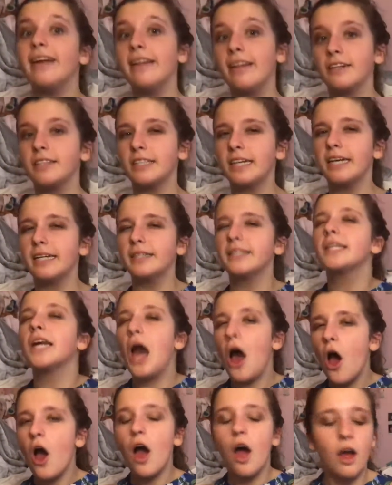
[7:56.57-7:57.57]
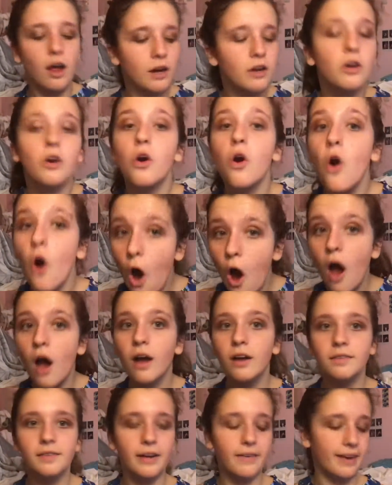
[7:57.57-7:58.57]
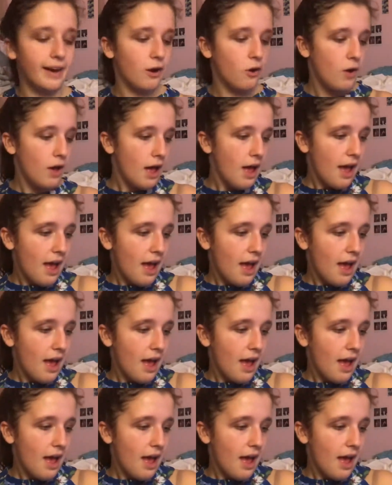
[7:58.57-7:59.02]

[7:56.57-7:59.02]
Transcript: it looks good. There we go.